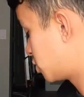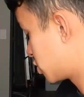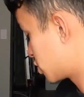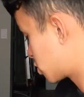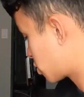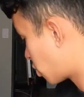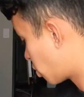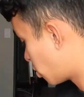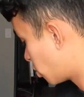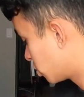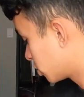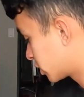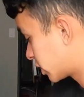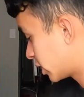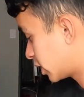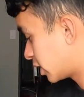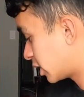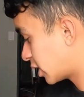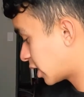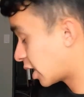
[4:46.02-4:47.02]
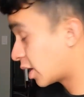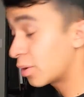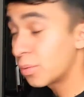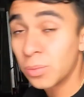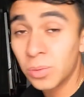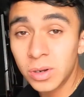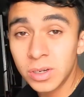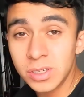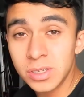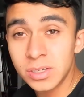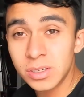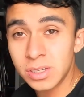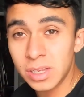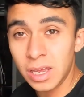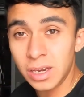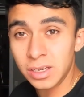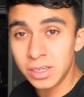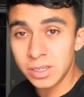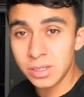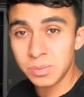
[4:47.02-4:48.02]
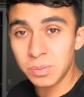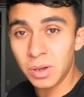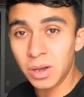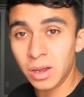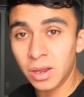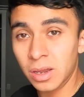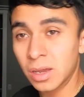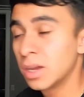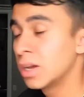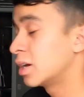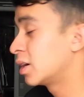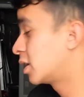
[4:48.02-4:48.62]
just hold it on one steady spot,